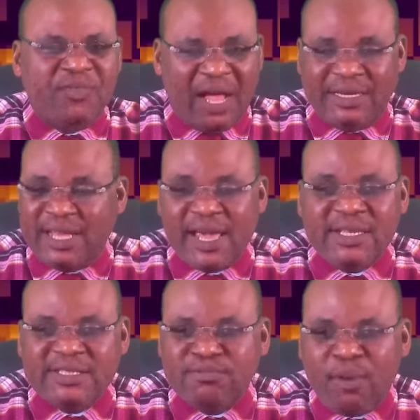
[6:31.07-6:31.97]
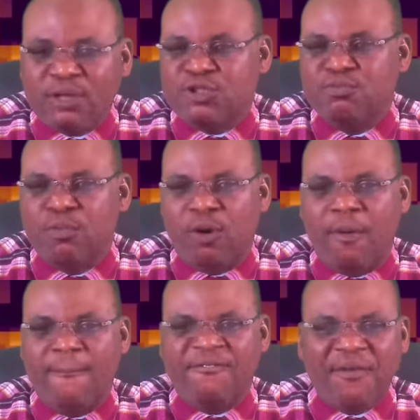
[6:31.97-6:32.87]
and there is much
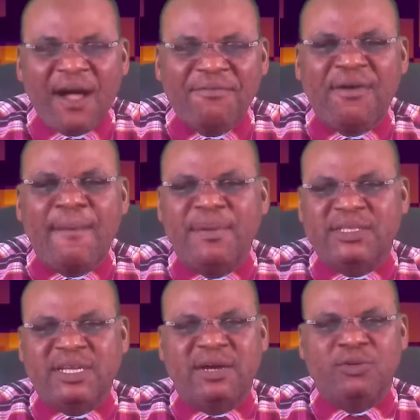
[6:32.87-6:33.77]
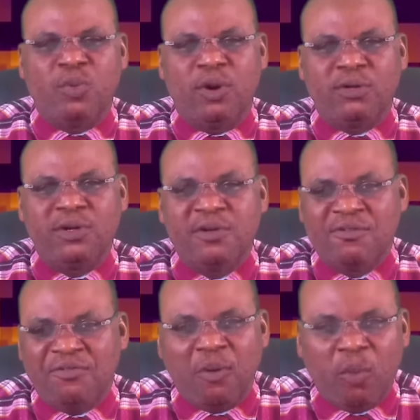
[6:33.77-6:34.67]
more, far, far better reward
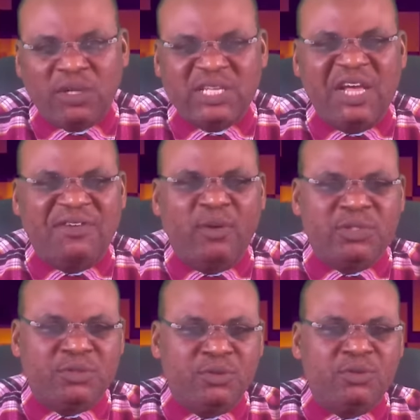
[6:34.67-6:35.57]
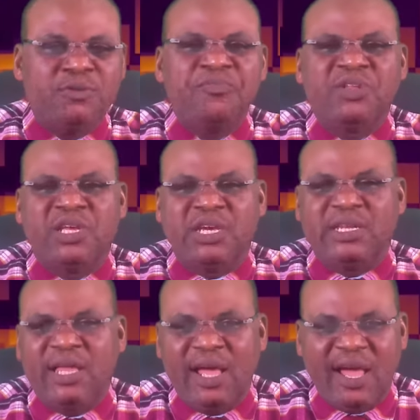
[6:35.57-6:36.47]
for whatever we do
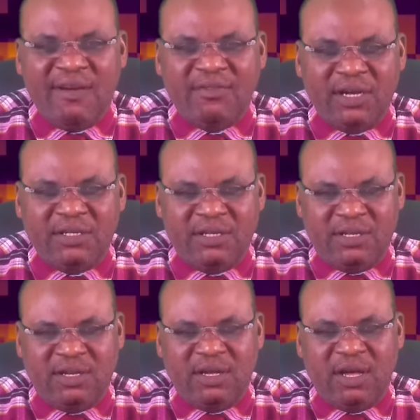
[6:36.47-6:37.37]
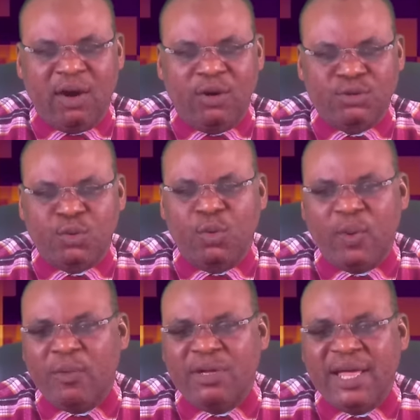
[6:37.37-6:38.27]
in heaven, also
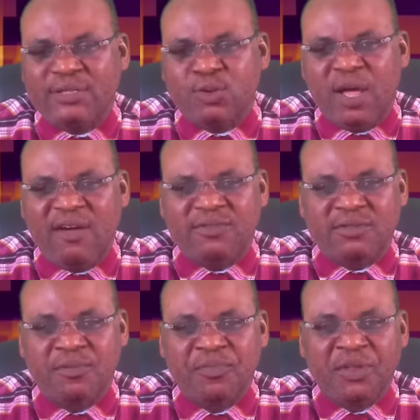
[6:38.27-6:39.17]
when we get to heaven.